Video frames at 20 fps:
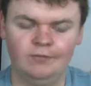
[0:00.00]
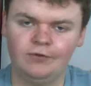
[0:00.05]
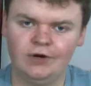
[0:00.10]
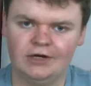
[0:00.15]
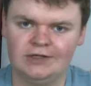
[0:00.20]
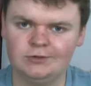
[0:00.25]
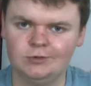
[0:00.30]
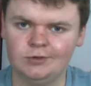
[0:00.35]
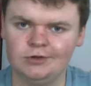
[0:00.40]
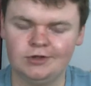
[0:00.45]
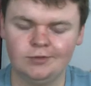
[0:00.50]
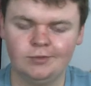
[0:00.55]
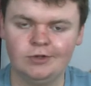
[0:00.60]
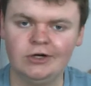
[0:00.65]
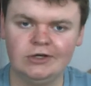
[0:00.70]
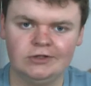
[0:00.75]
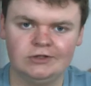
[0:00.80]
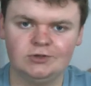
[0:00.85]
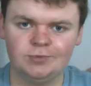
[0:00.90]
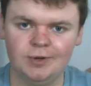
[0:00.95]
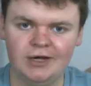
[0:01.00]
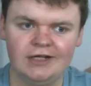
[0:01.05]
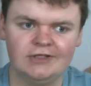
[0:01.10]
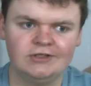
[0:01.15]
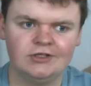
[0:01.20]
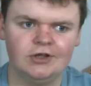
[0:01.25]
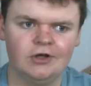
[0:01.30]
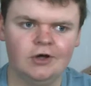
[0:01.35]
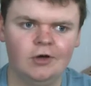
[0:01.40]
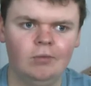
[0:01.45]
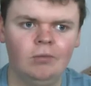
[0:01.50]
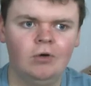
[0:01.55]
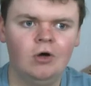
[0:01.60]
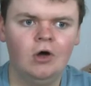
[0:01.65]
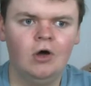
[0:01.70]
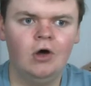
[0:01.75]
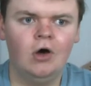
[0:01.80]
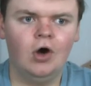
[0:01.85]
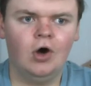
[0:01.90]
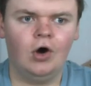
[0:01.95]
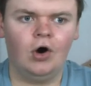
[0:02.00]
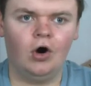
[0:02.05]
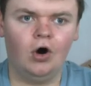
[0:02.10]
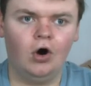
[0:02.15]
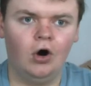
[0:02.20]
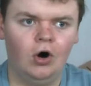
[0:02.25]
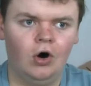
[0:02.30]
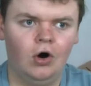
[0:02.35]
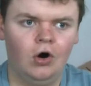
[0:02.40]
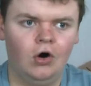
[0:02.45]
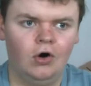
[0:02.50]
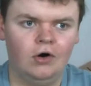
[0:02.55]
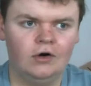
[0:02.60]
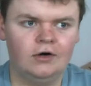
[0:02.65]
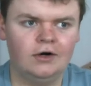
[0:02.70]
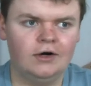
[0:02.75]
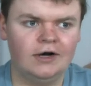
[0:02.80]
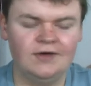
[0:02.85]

friends with them and can speak to them, or